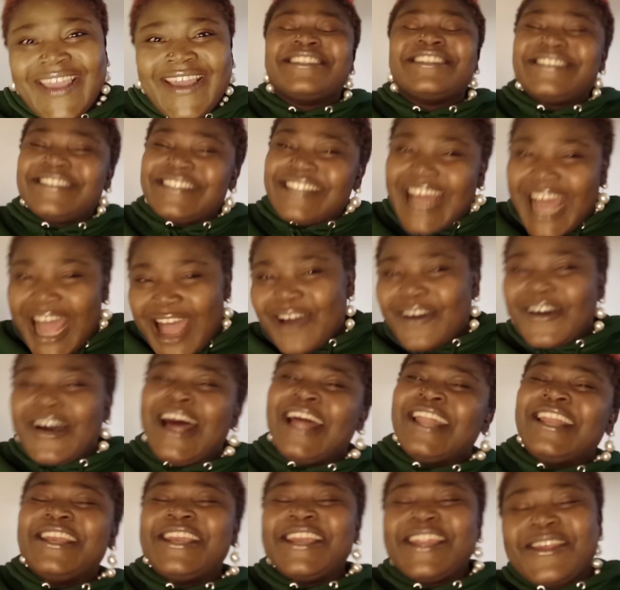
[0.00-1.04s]
Now,
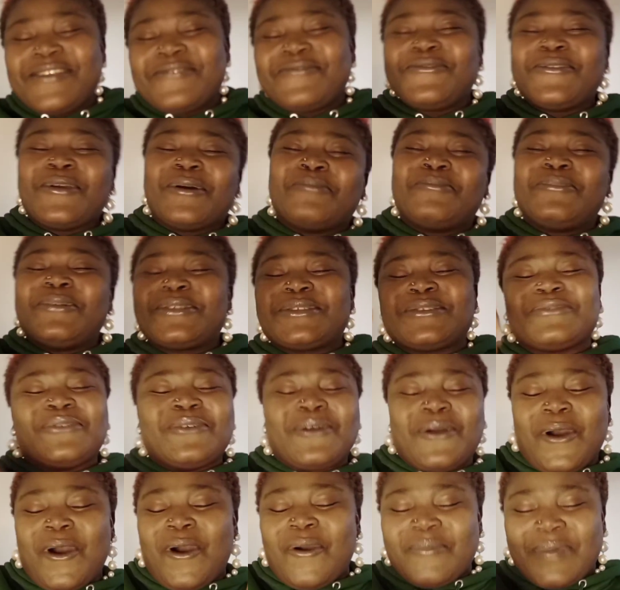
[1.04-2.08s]
leave your beautiful
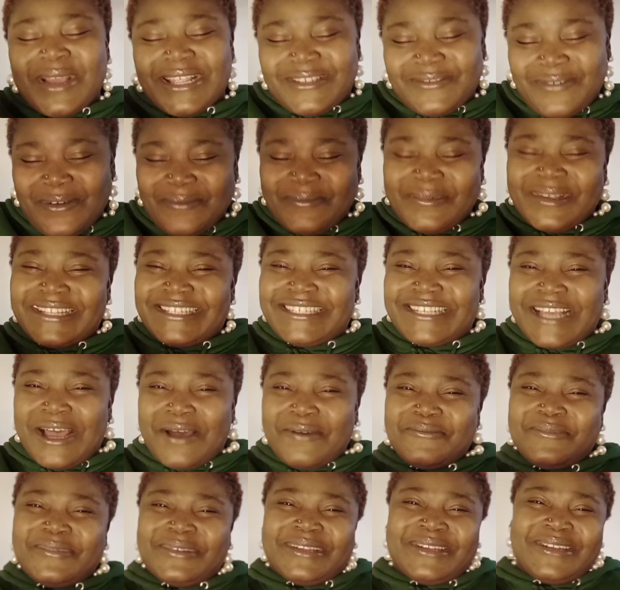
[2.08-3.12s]
comments for me
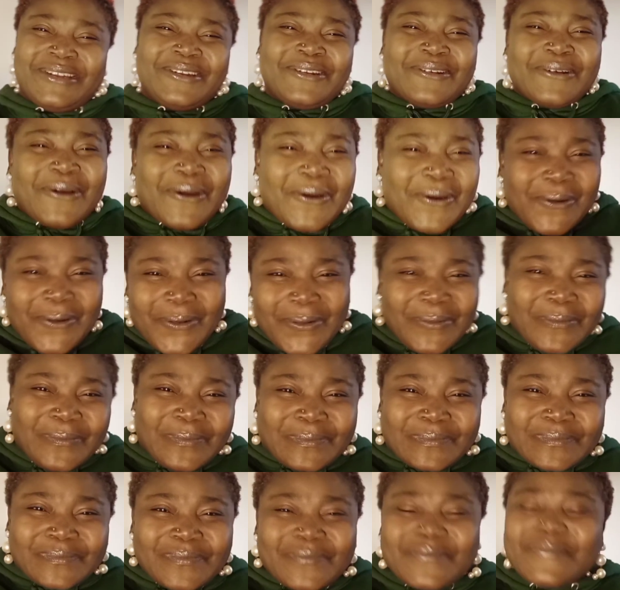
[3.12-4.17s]
down below.
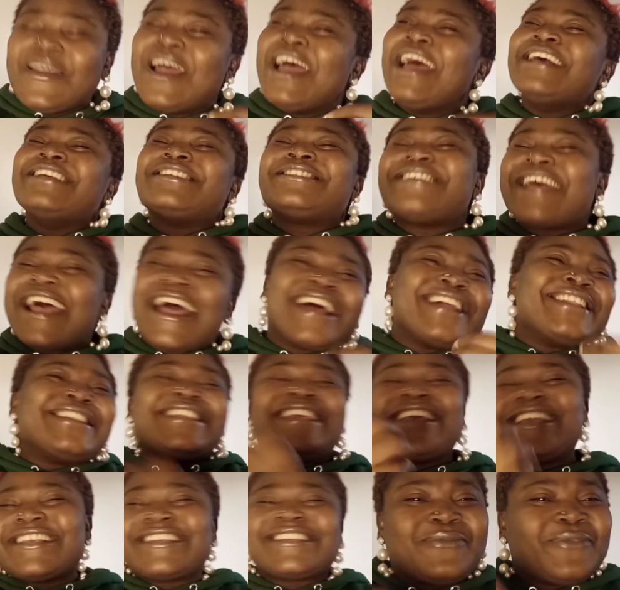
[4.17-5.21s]
Share
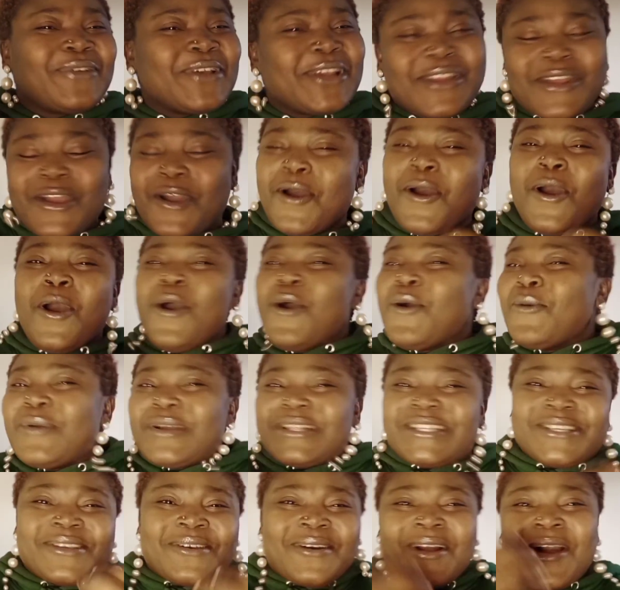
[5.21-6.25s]
this video
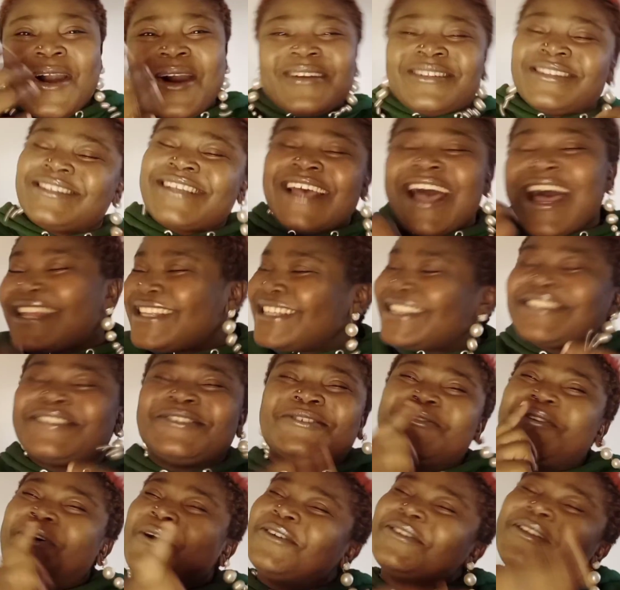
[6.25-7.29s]
with your contacts.
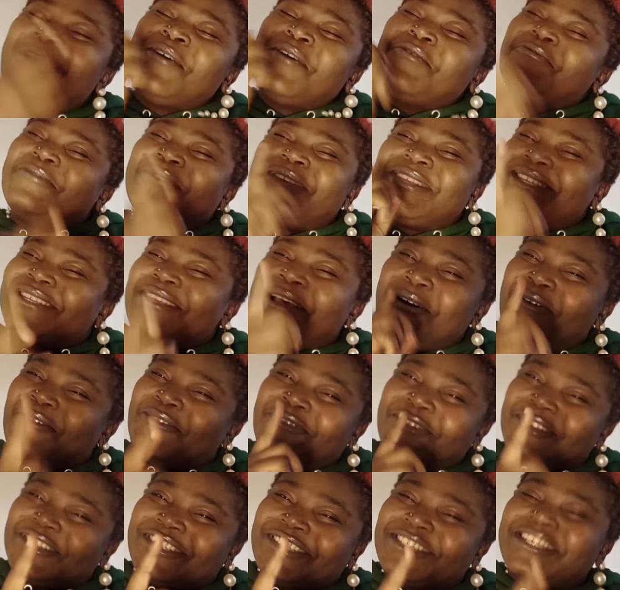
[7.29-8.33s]
Don't be
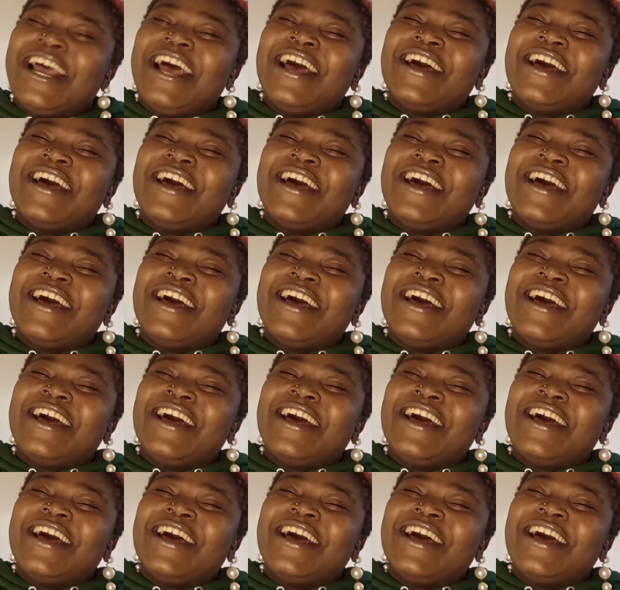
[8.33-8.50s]
selfish.